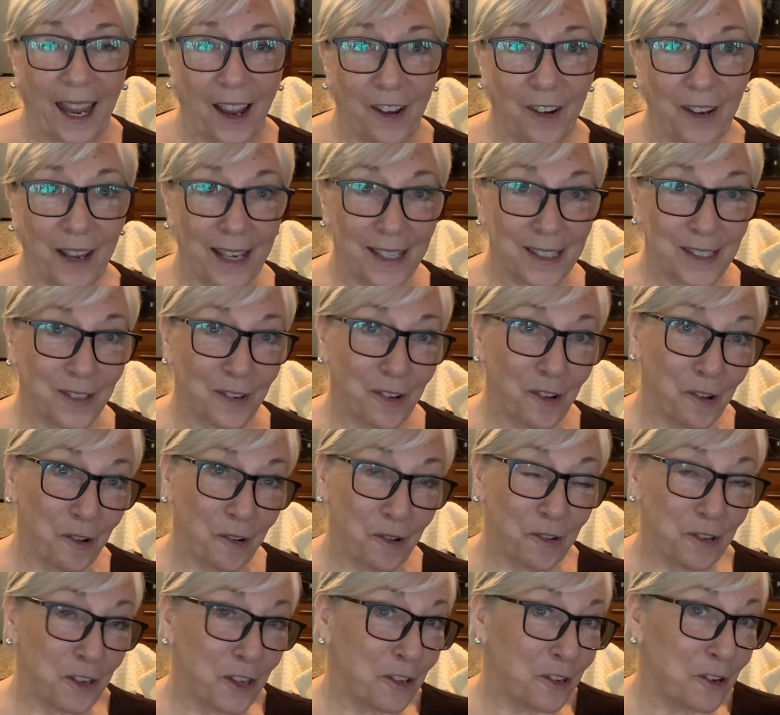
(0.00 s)
Okay,
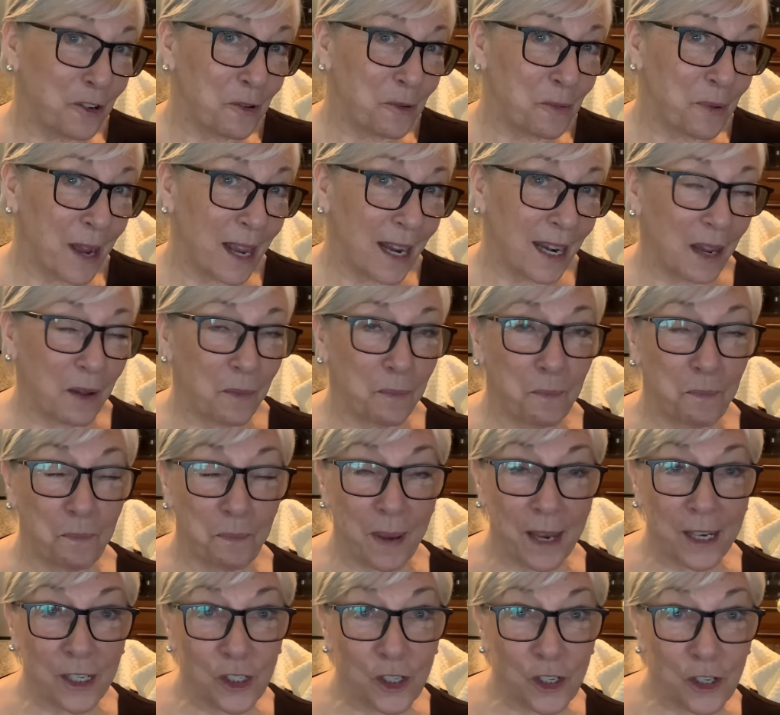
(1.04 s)
so you know what? A
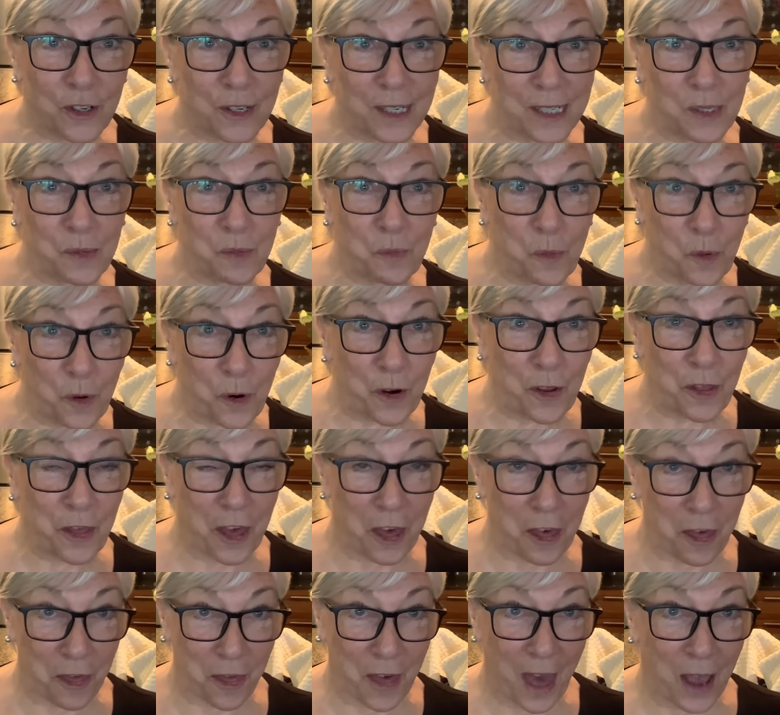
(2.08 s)
picture is worth
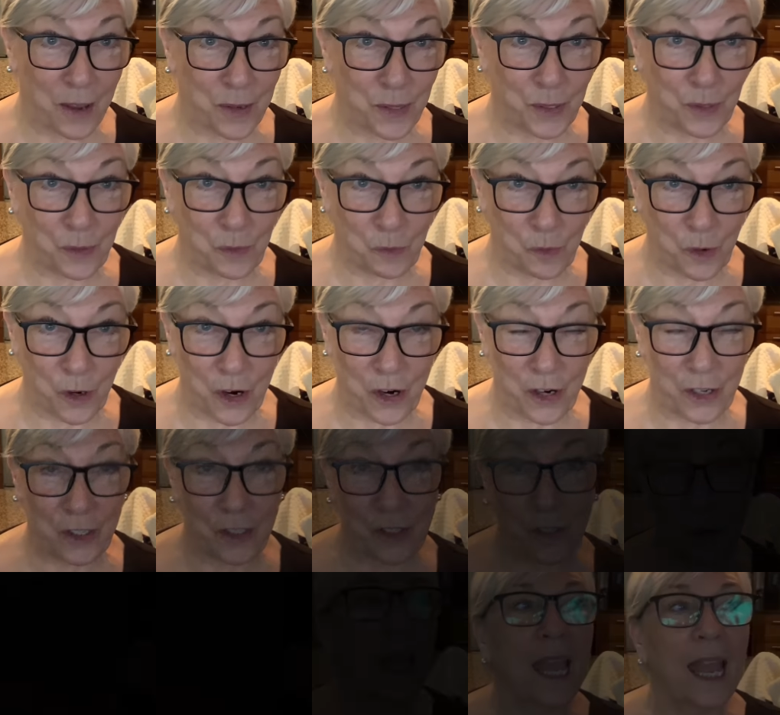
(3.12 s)
a thousand words. So